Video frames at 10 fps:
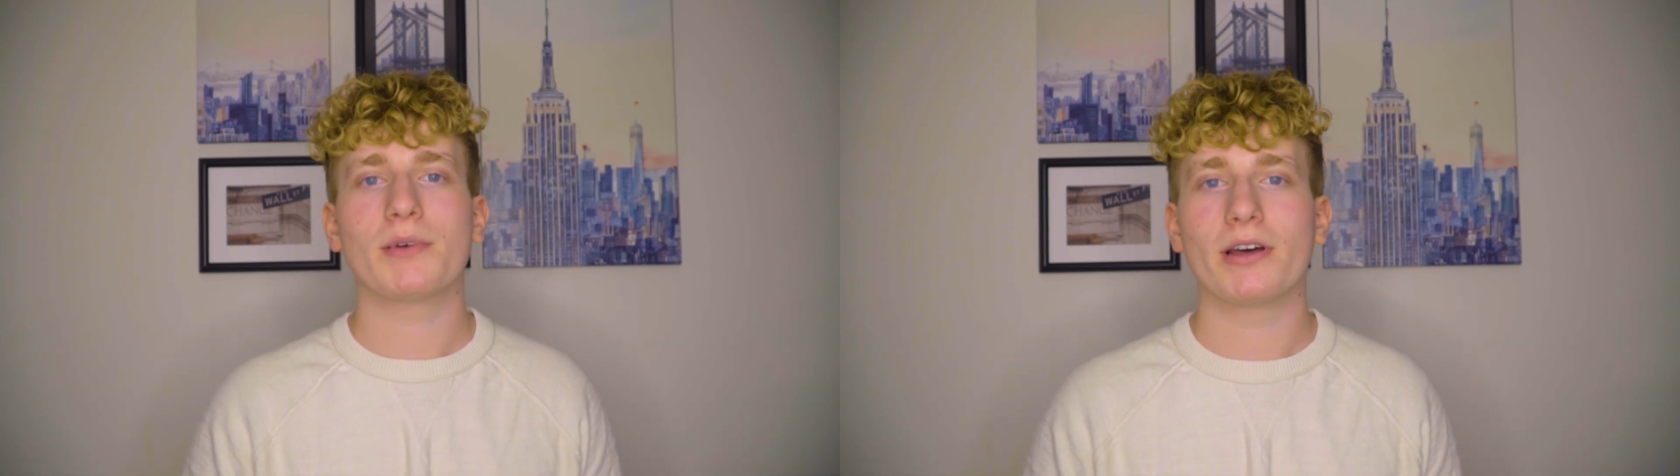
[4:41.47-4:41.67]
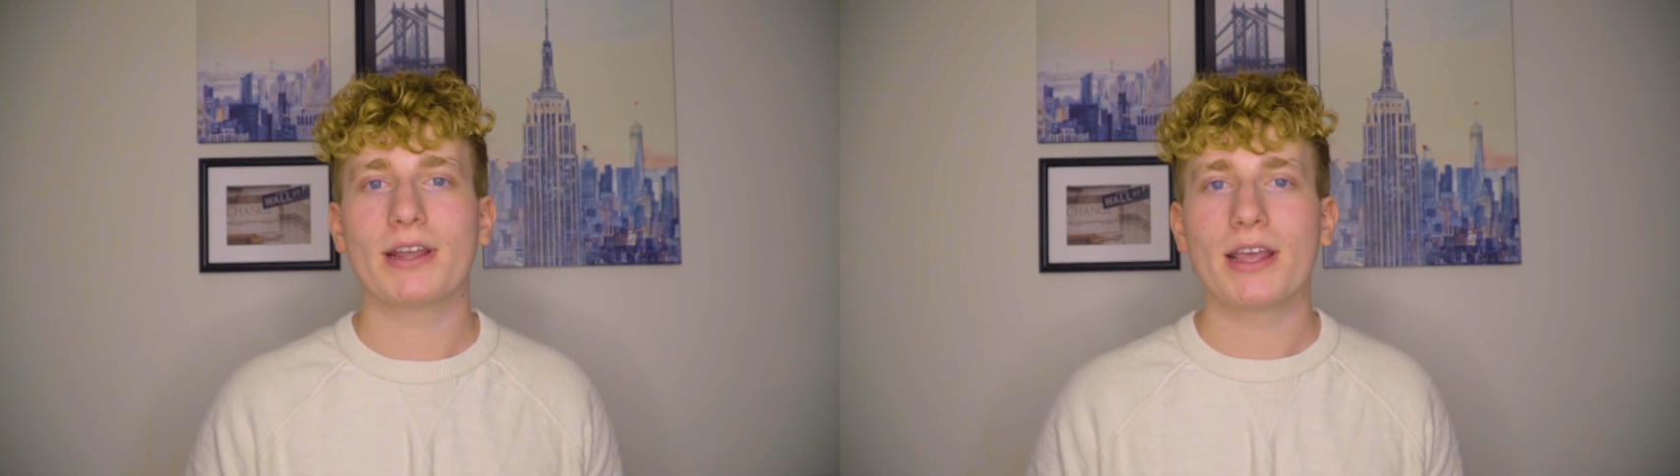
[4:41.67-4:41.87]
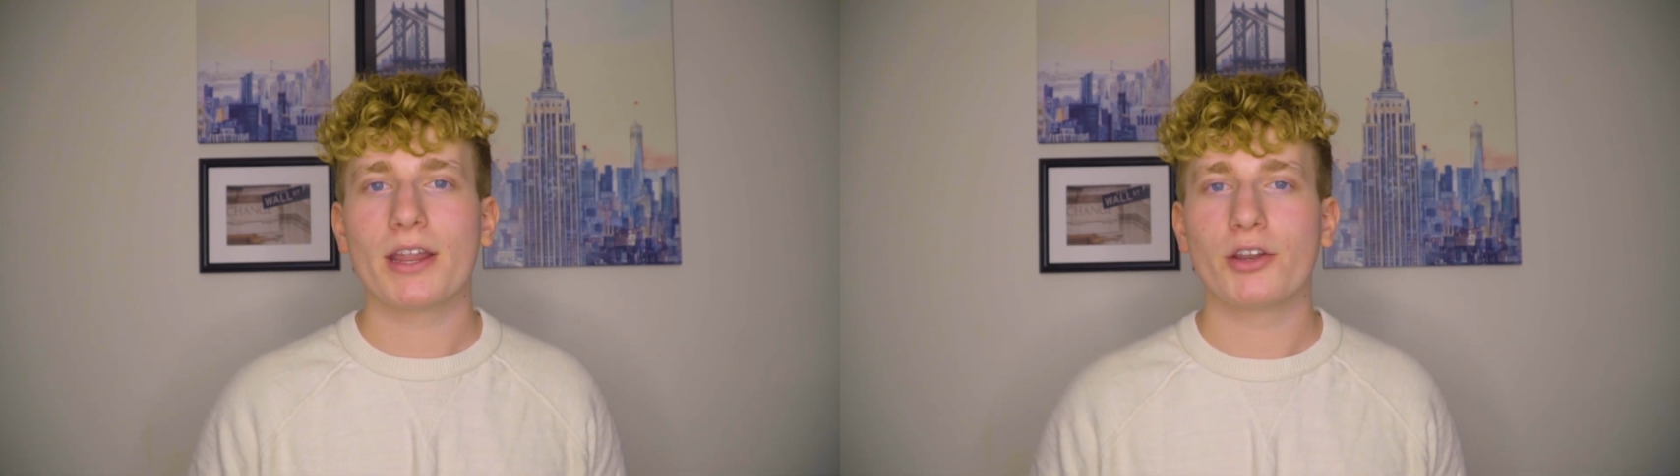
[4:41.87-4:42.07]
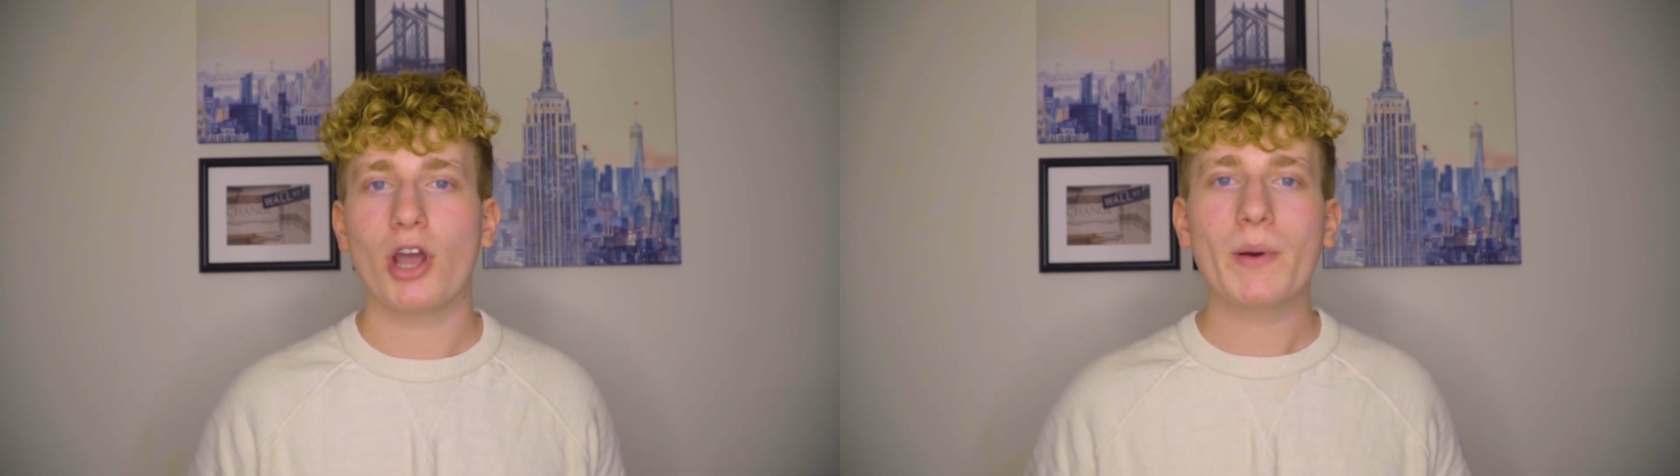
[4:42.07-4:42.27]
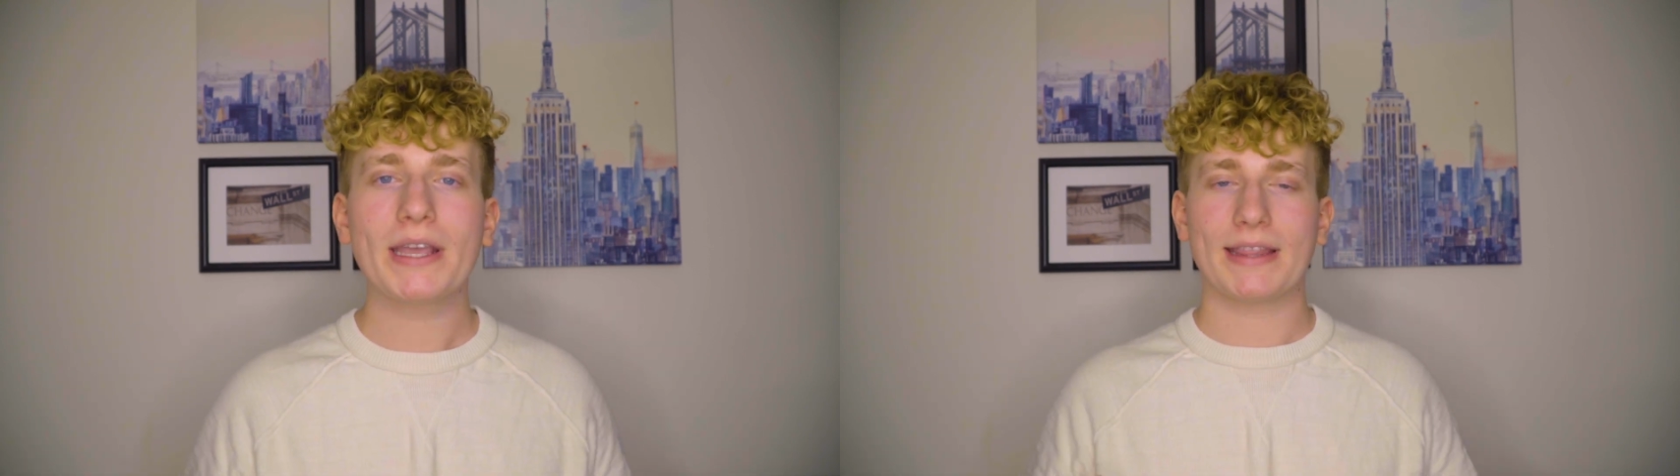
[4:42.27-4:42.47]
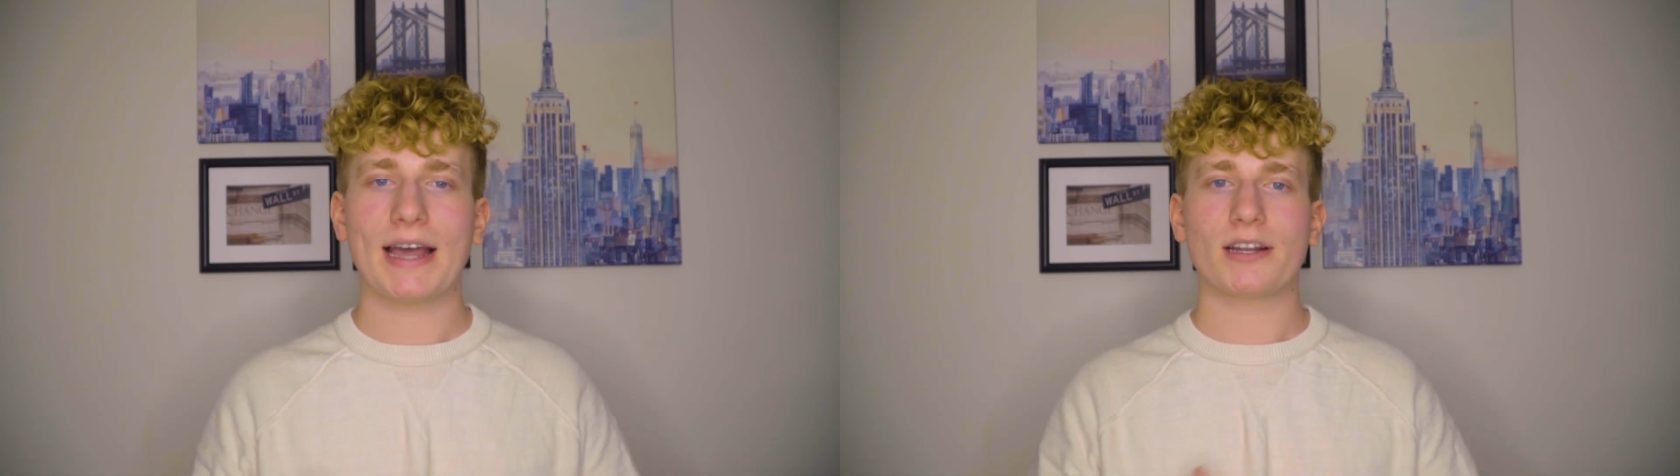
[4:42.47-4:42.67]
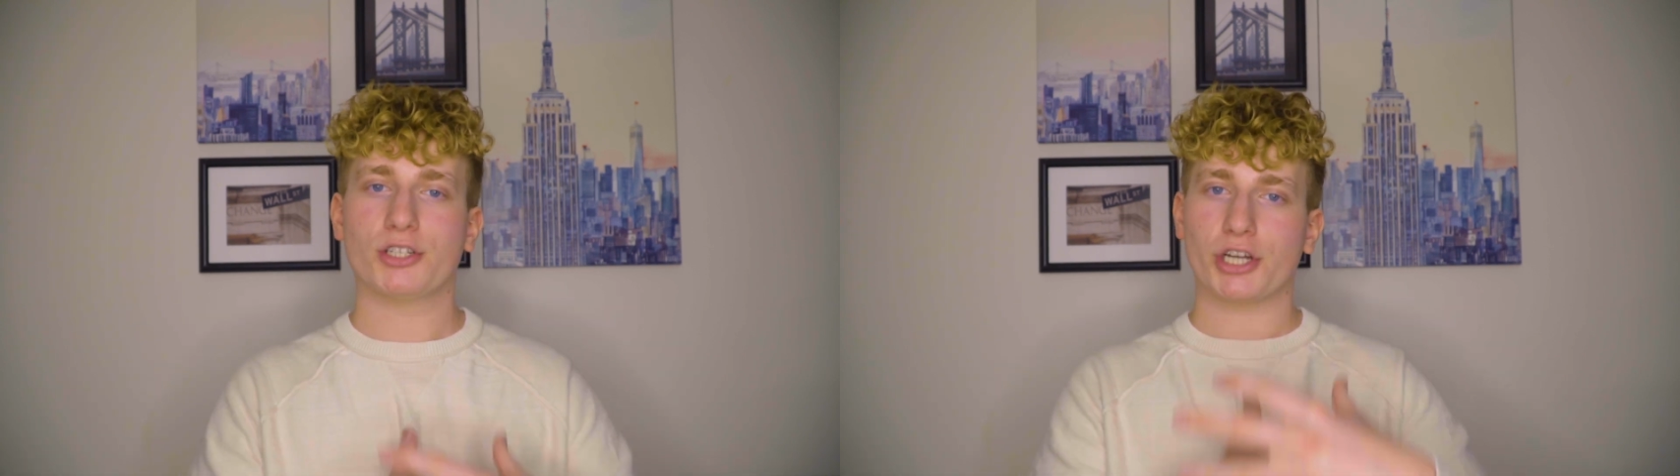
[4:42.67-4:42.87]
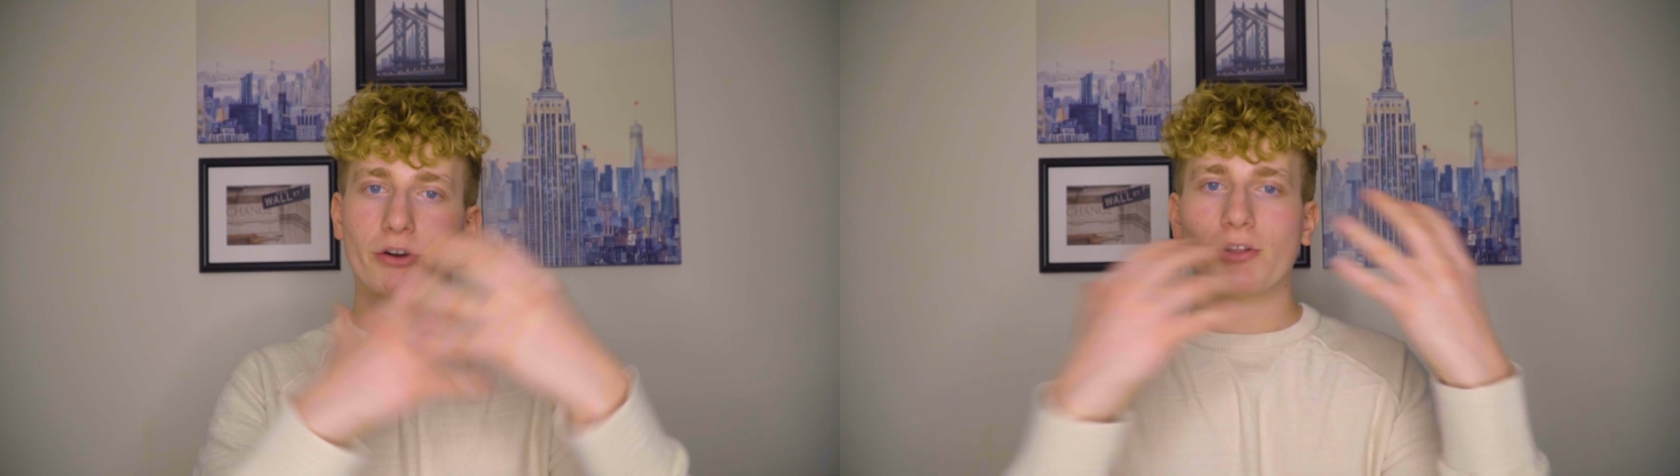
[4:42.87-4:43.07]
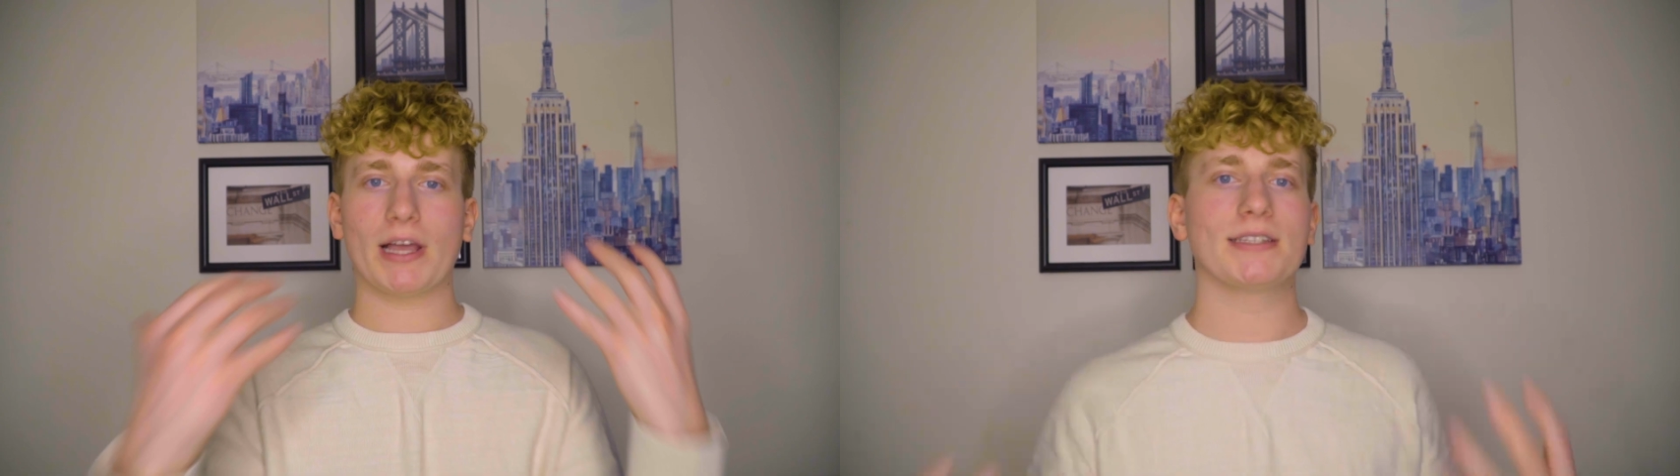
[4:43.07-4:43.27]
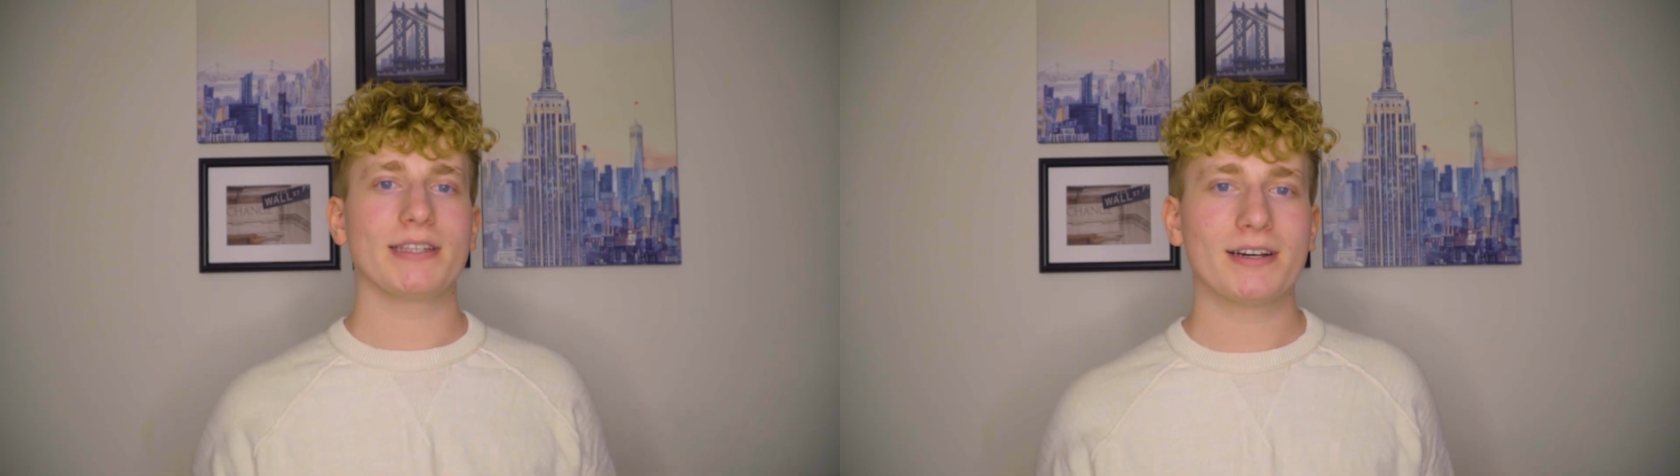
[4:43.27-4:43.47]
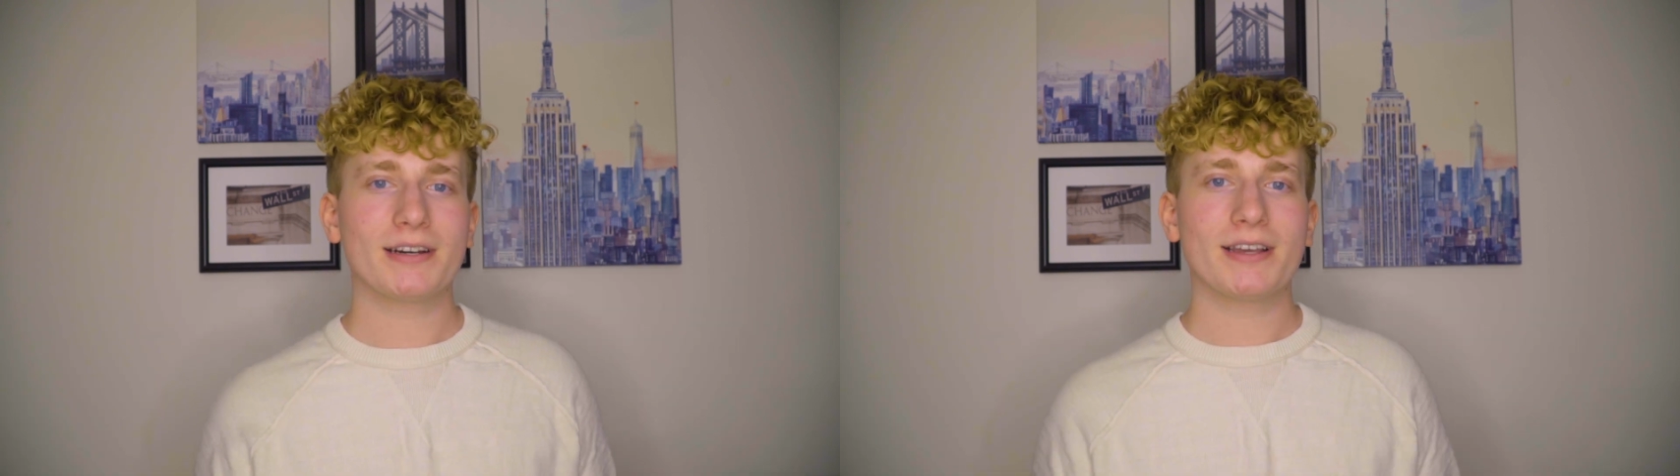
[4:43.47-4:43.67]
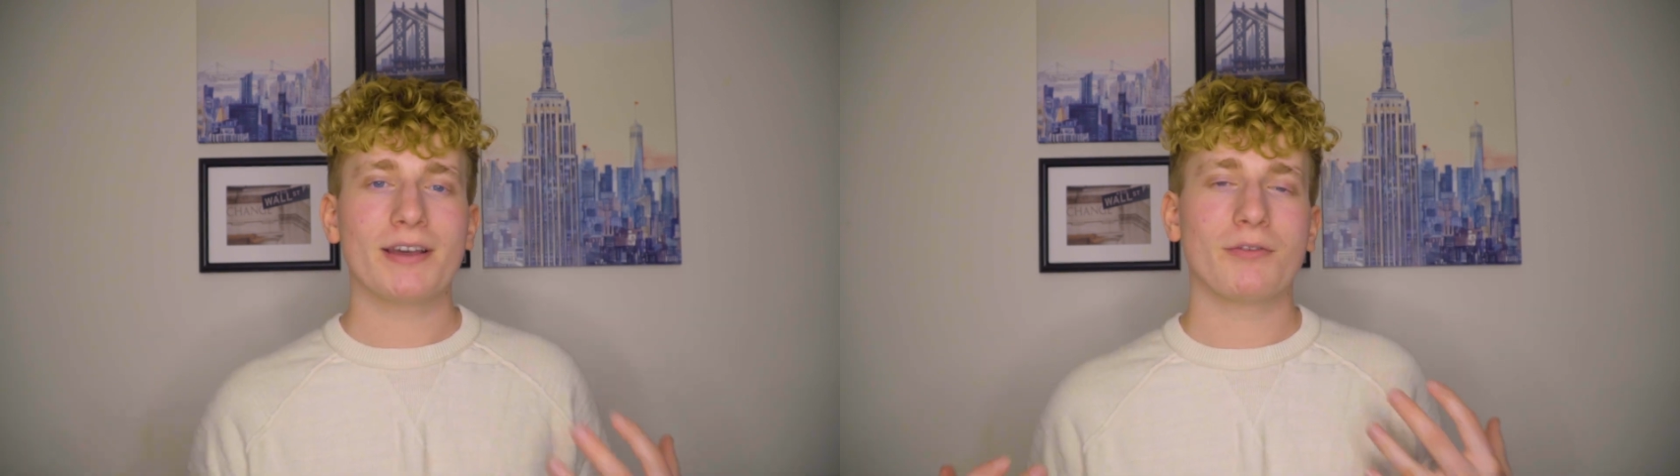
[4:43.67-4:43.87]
but knowing that general idea